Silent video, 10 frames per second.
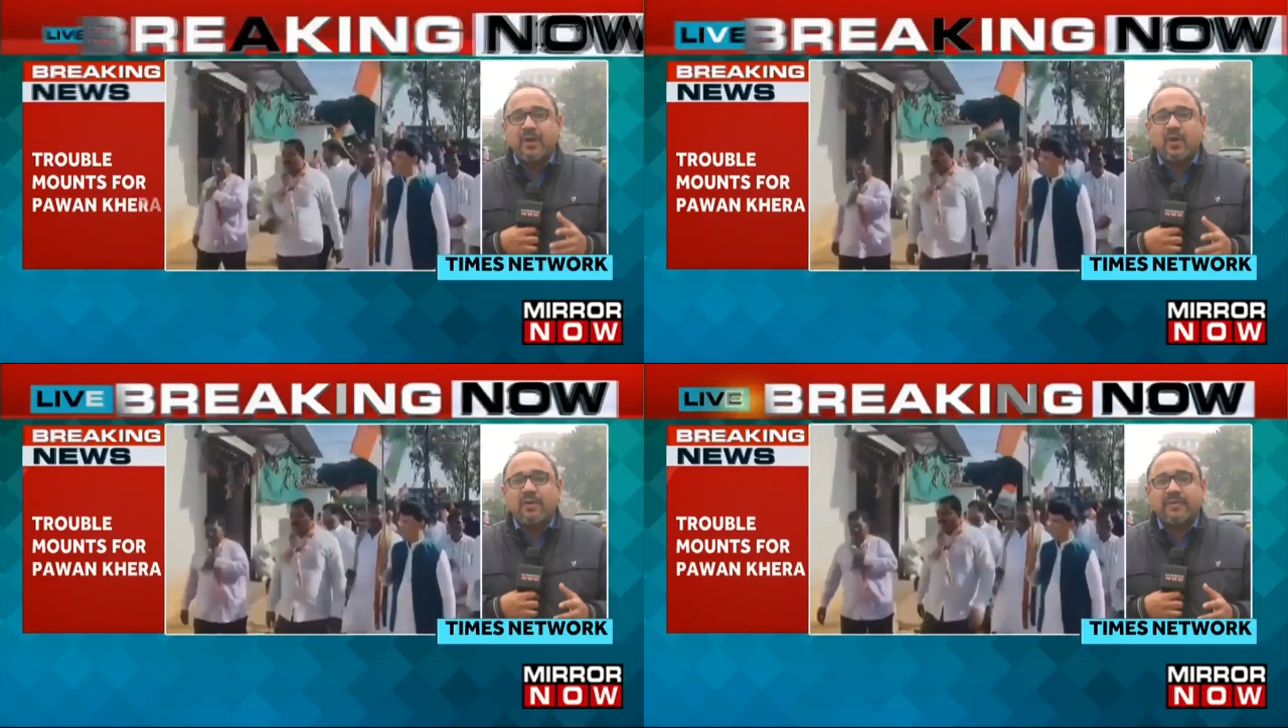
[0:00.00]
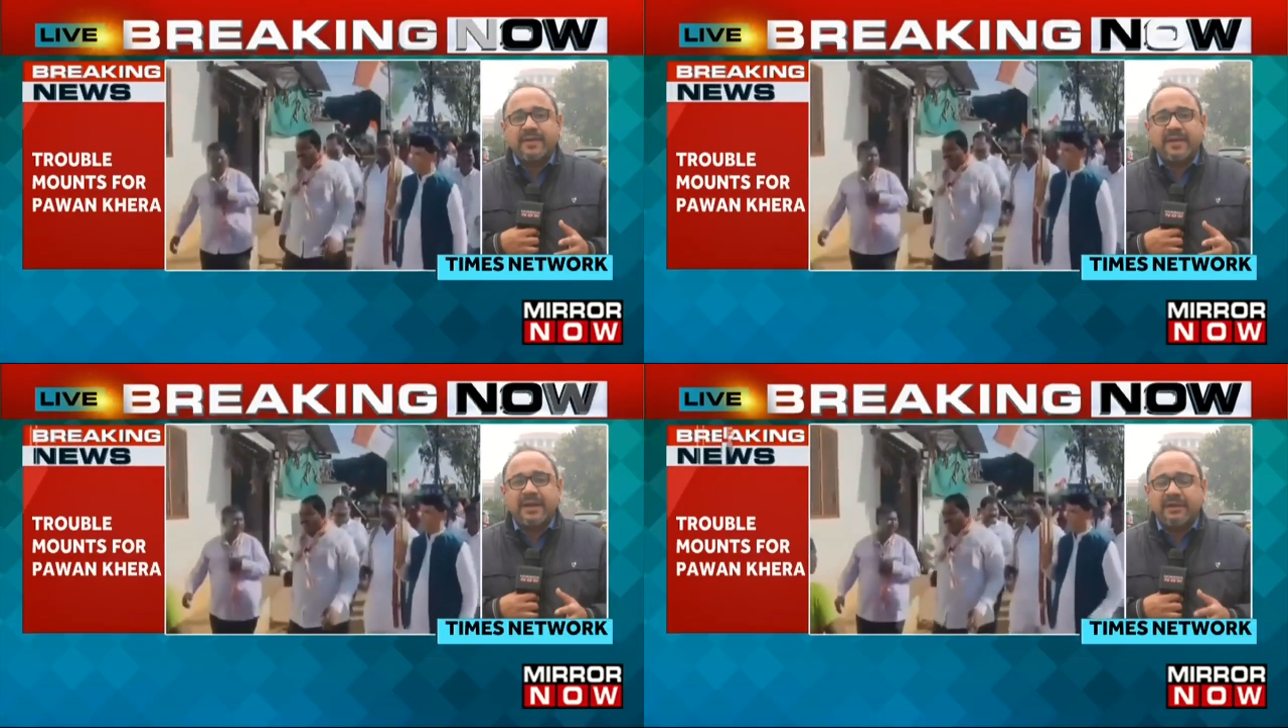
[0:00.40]
Court
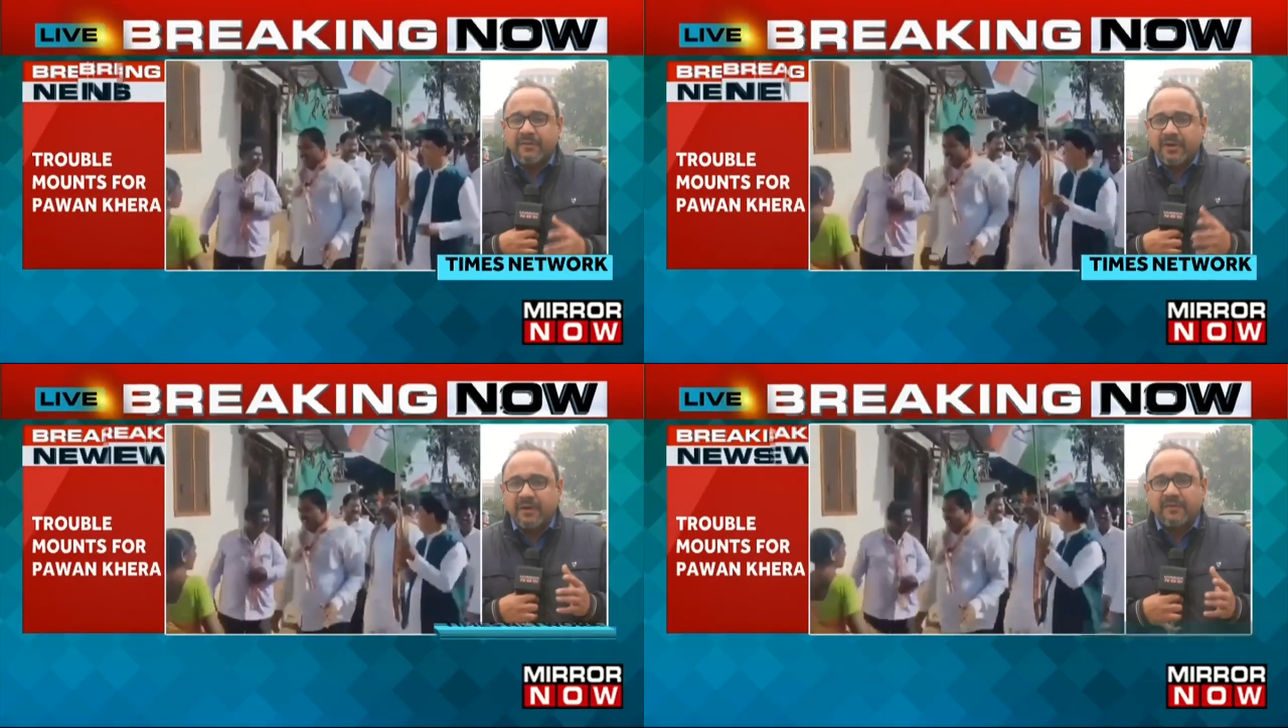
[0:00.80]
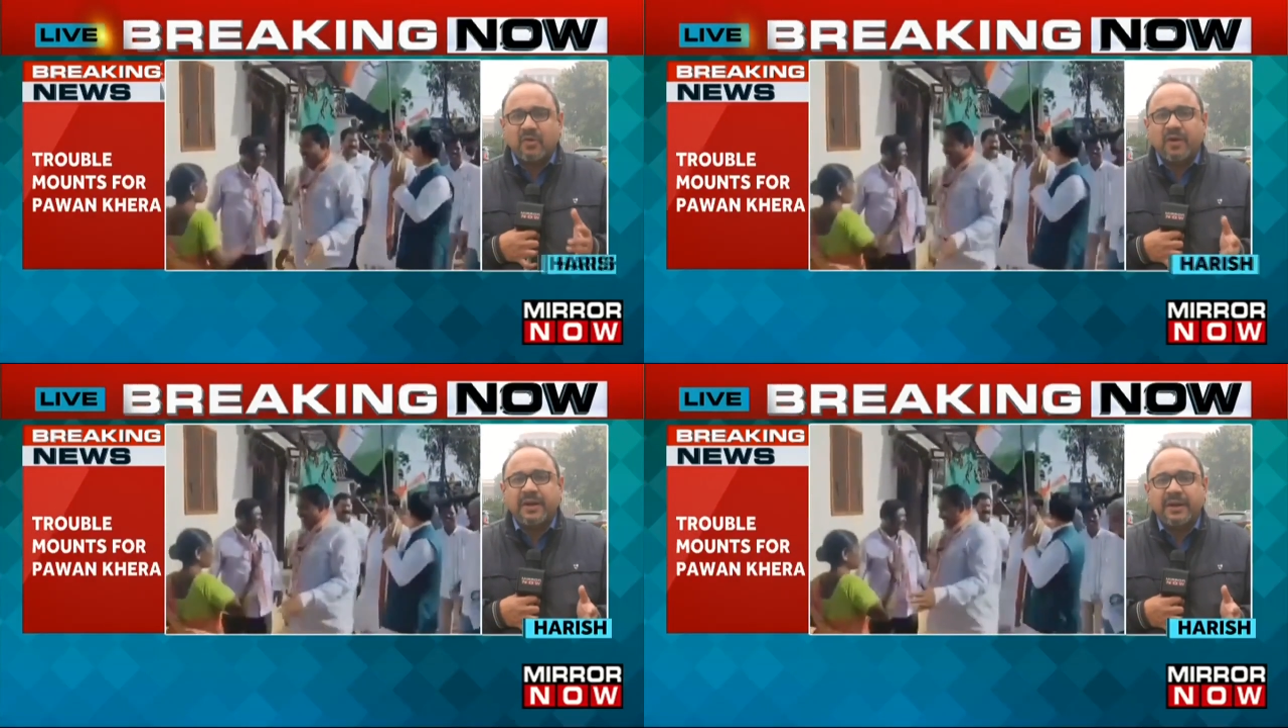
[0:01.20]
said that it will it
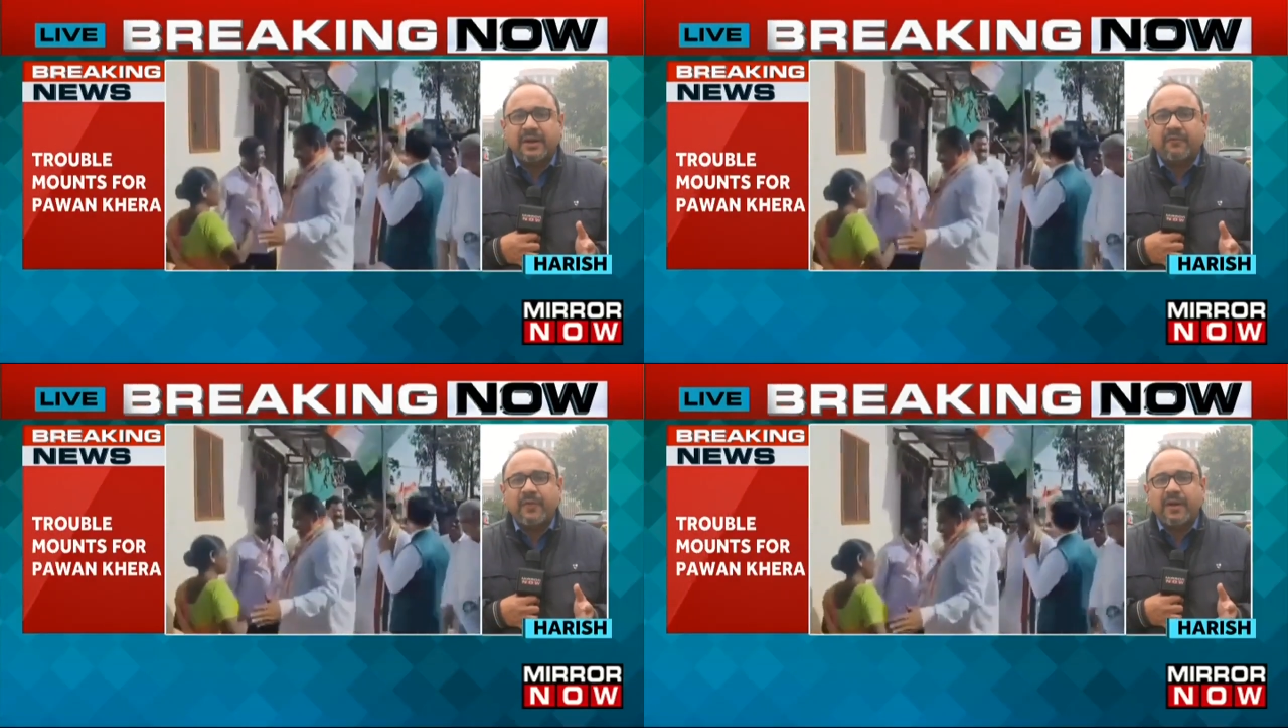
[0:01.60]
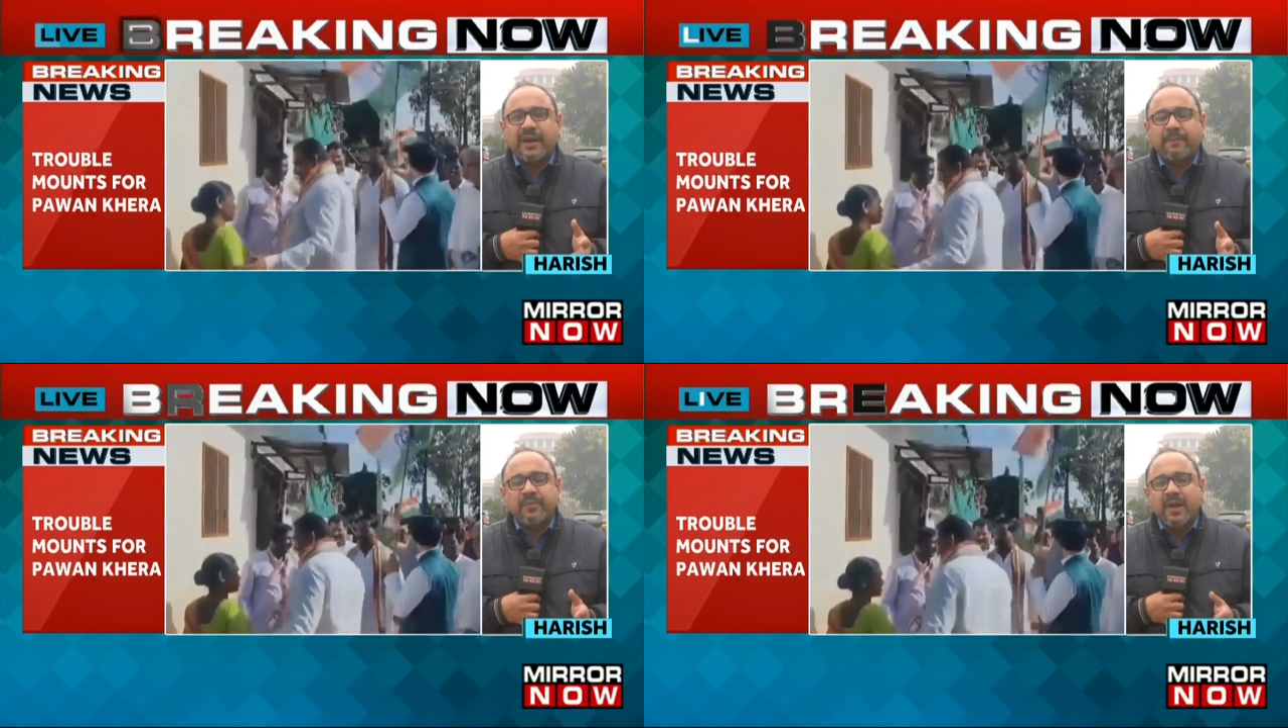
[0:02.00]
is not
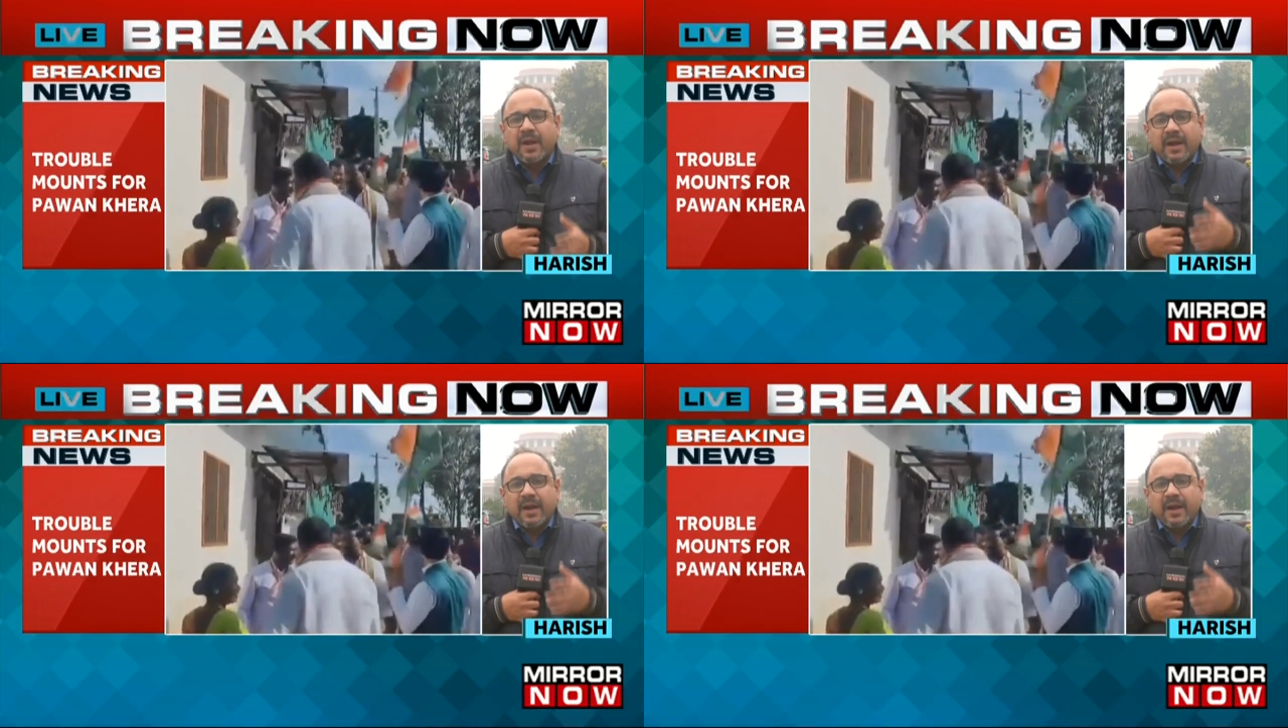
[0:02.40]
interfering,